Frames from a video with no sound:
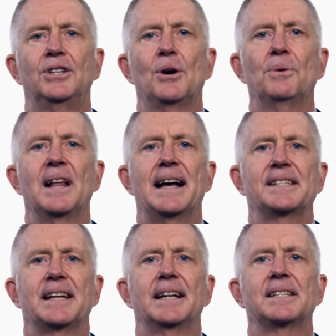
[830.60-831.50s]
Total
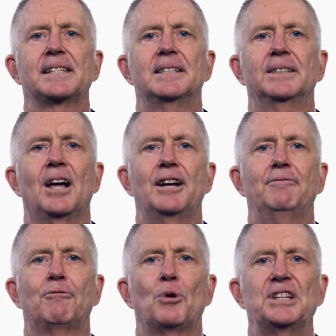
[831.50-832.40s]
assets, line
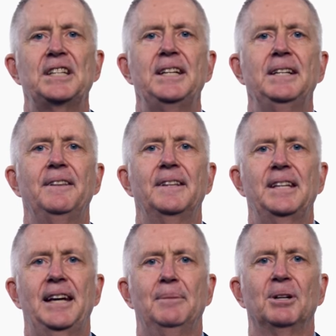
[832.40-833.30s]
14 in the
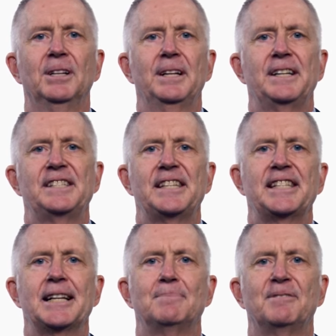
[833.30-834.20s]
table, is the
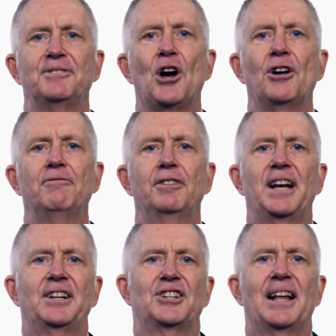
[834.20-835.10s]
sum of
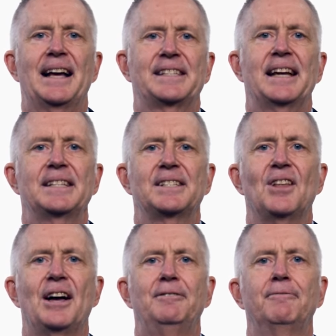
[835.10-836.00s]
non-financial assets,
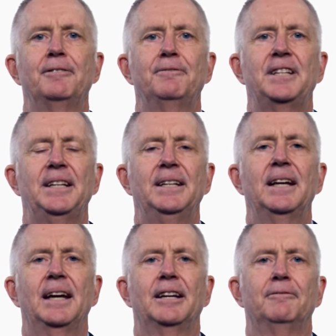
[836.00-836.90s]
line
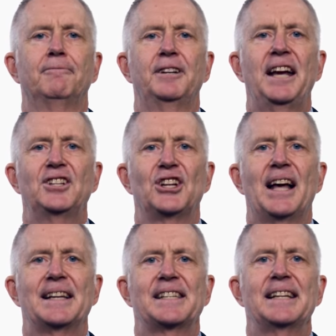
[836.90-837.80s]
15, and financial
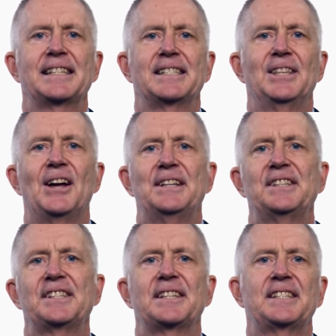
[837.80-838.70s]
assets, line
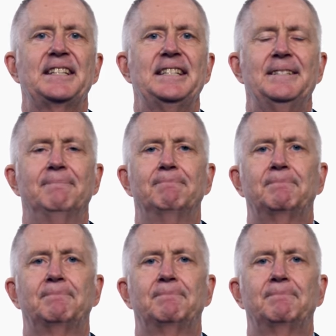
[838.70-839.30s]
16.